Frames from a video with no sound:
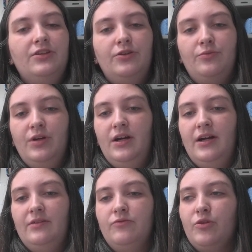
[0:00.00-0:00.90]

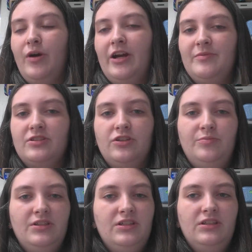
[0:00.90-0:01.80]
the requirements could
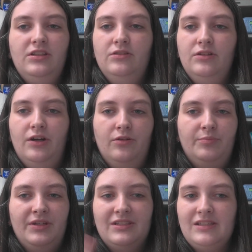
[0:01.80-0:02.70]
be,
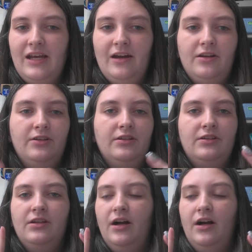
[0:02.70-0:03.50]
being scouted.